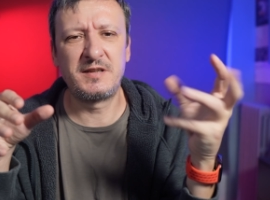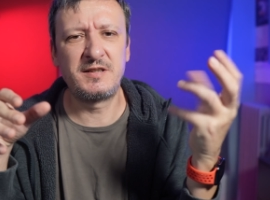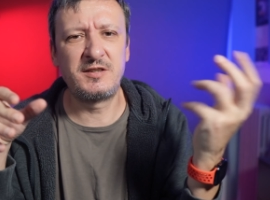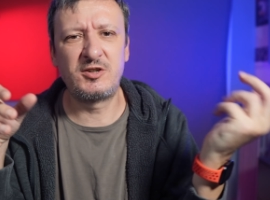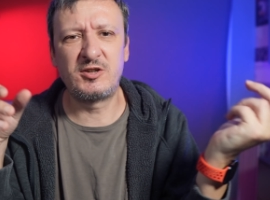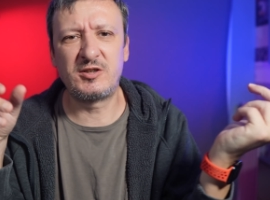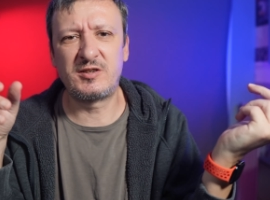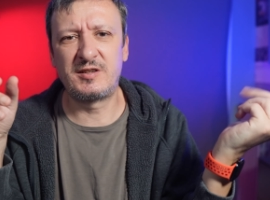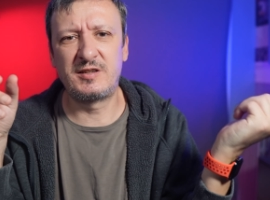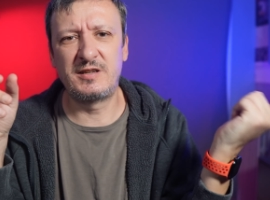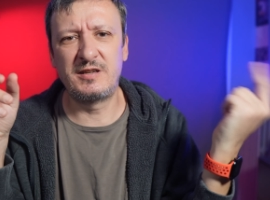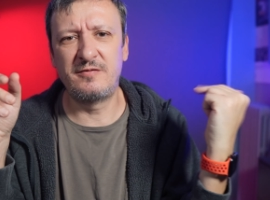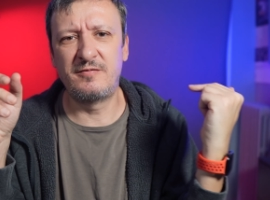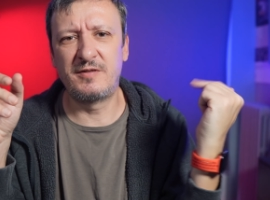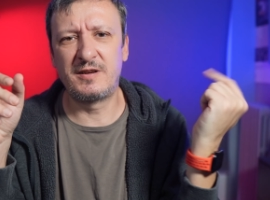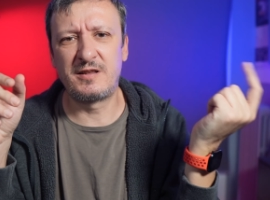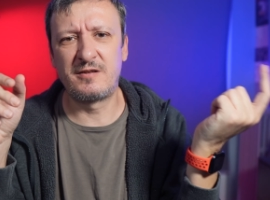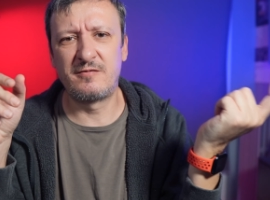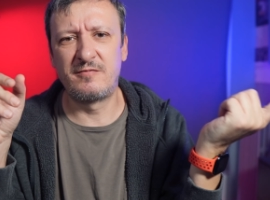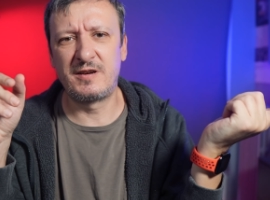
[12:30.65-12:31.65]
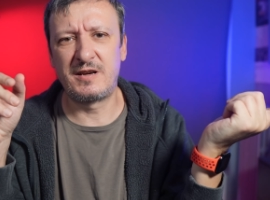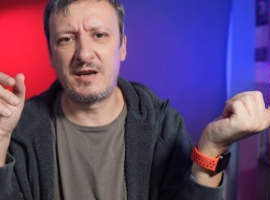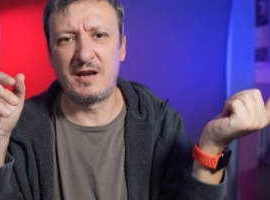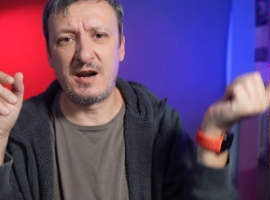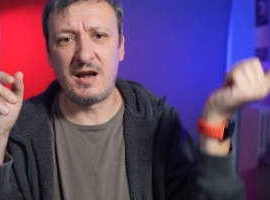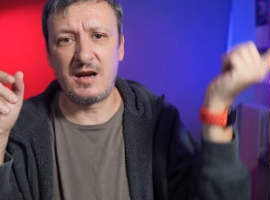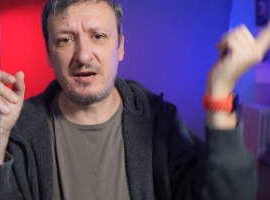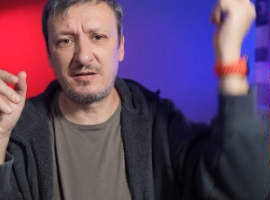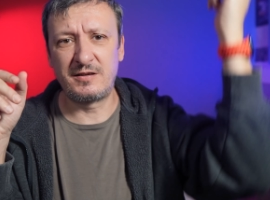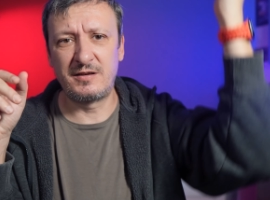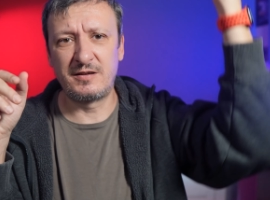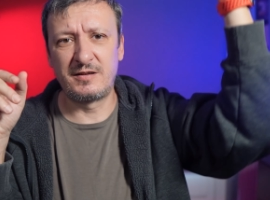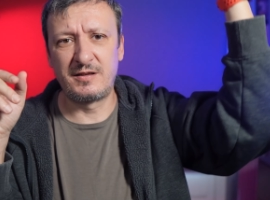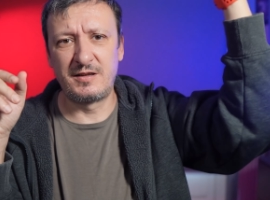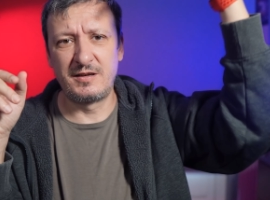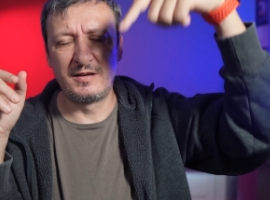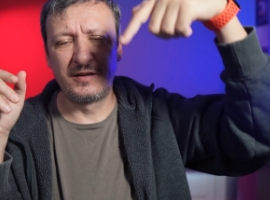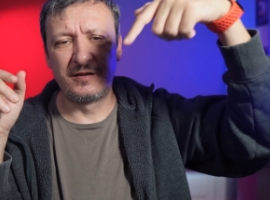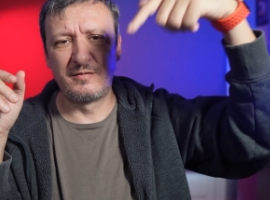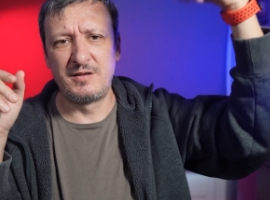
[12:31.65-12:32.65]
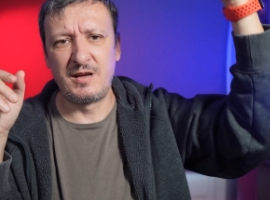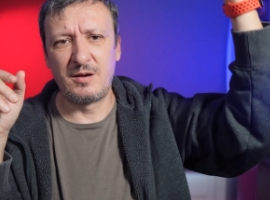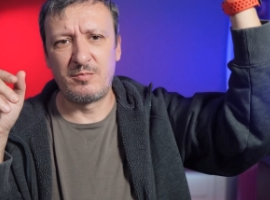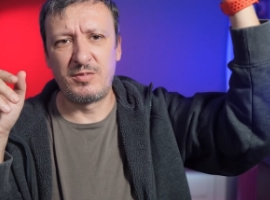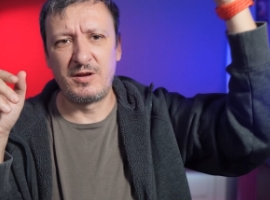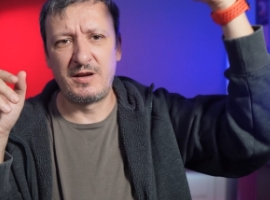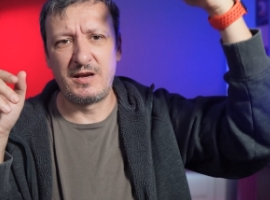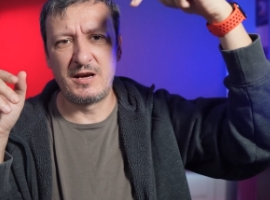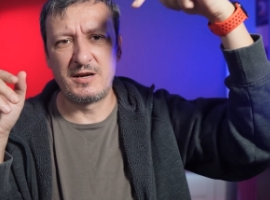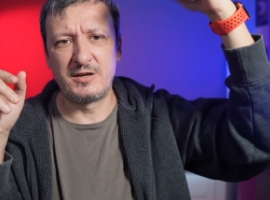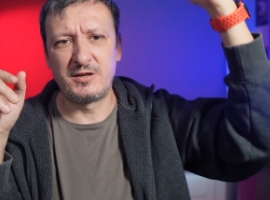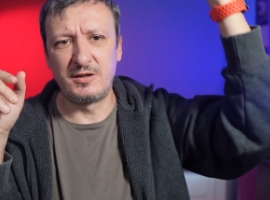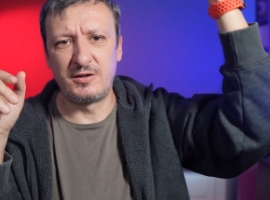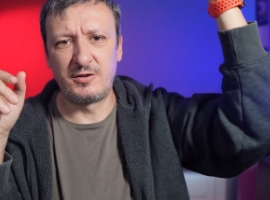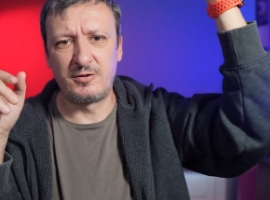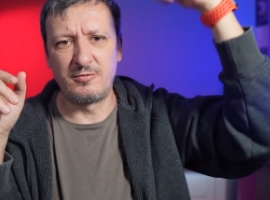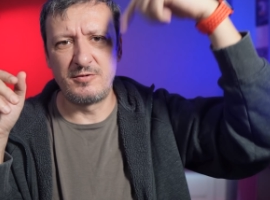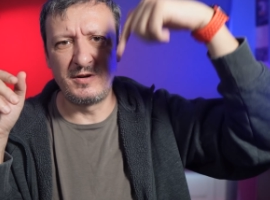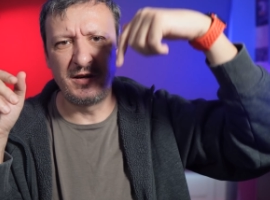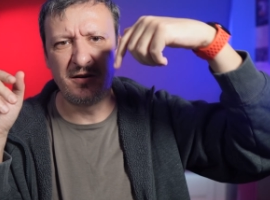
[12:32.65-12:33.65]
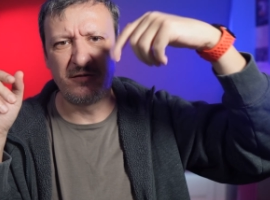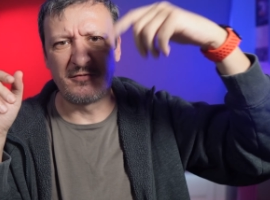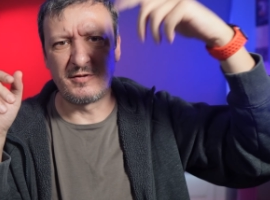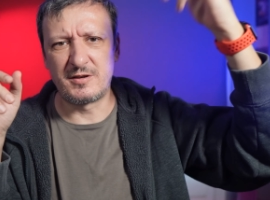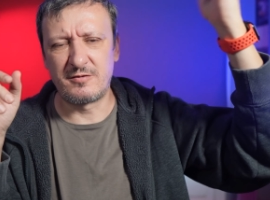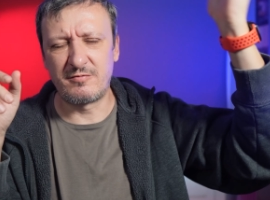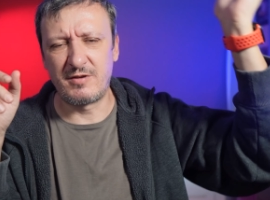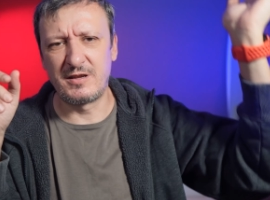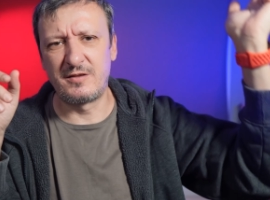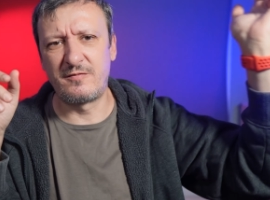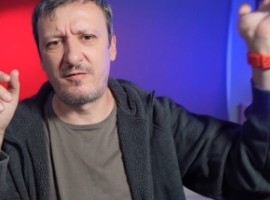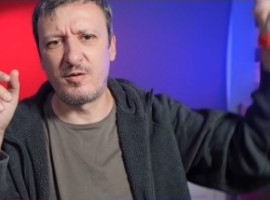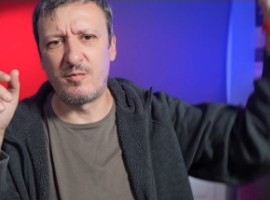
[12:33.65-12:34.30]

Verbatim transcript: Let's just see whether we can access the, the application through ingress, right?